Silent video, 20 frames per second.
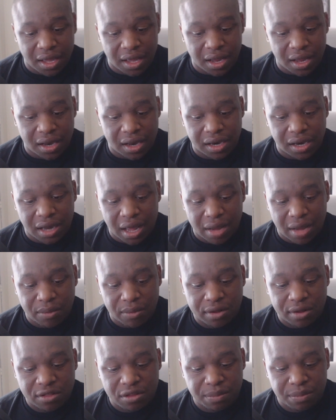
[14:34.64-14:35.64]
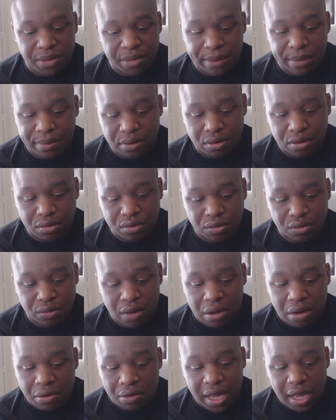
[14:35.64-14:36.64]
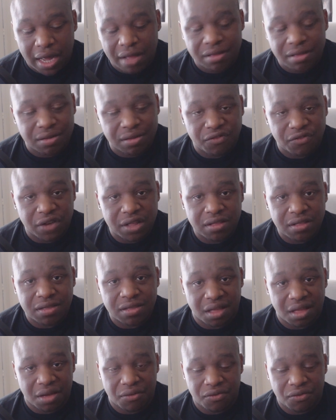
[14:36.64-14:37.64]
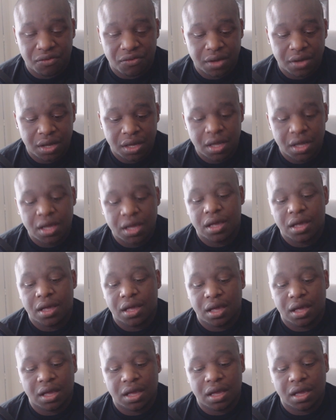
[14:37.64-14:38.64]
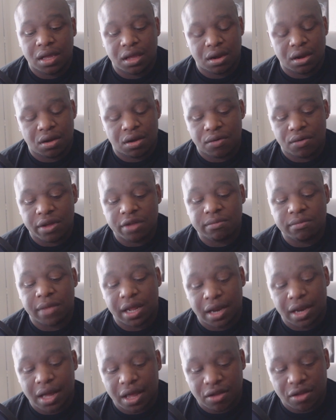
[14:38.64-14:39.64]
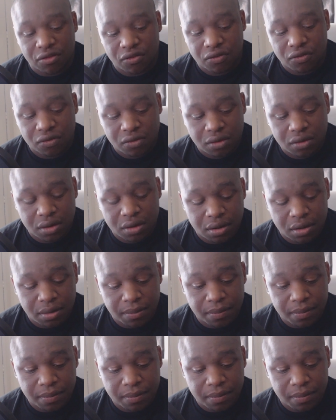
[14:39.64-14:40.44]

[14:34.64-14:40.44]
and I want to be able to do all kinds of fun stuff, in my life.